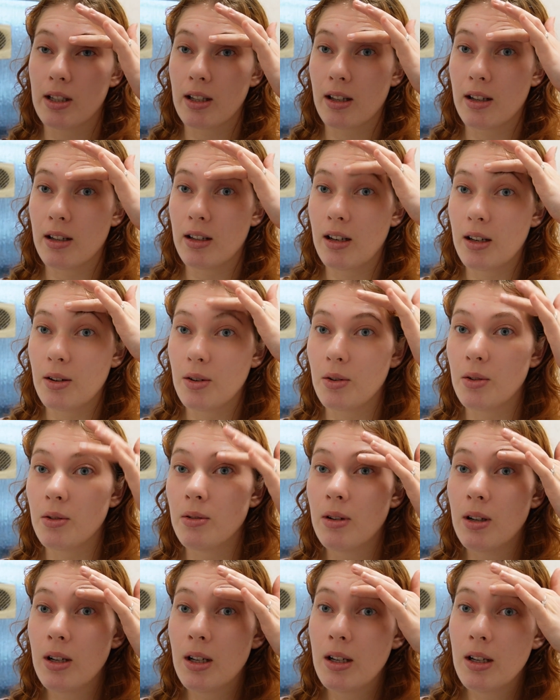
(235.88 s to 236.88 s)
like a little
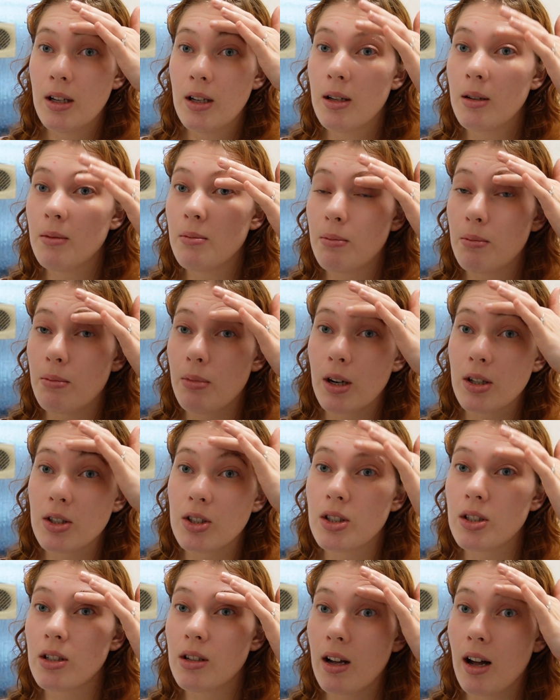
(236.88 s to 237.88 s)

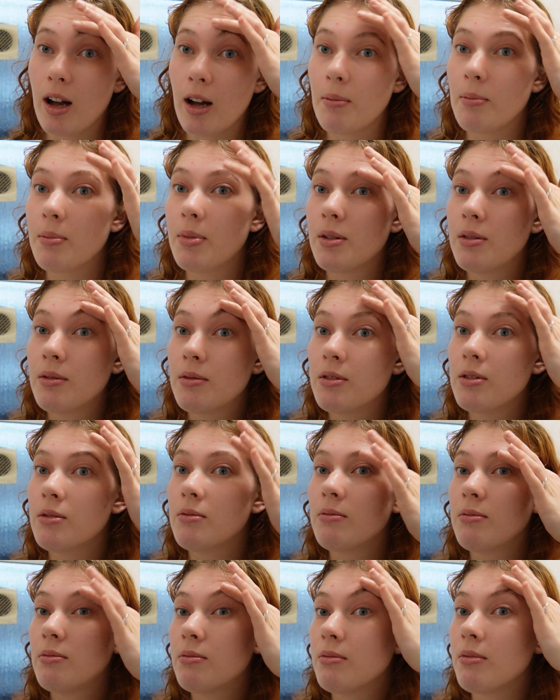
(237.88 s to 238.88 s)
brush up
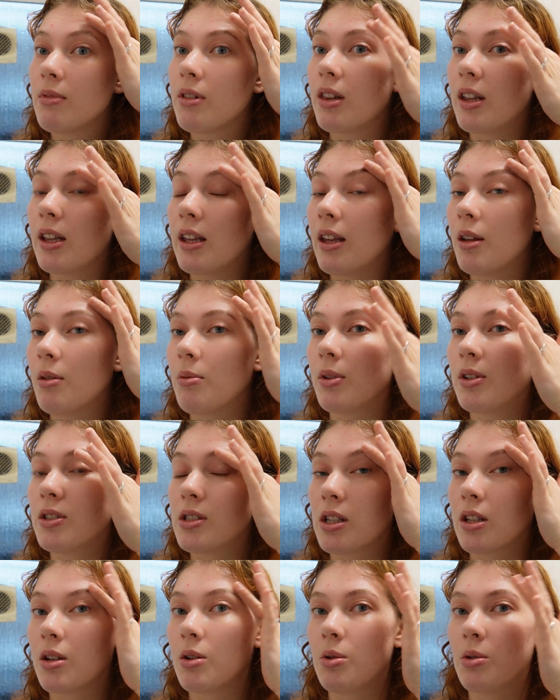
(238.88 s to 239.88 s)
thingy. What's
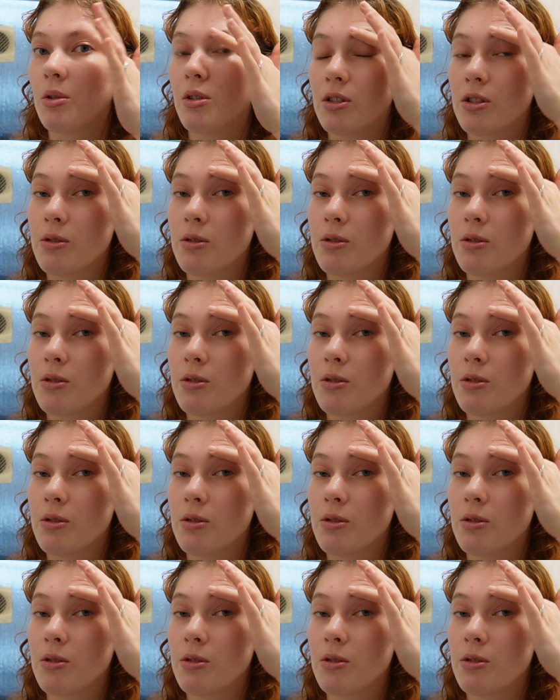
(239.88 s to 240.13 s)
it called? A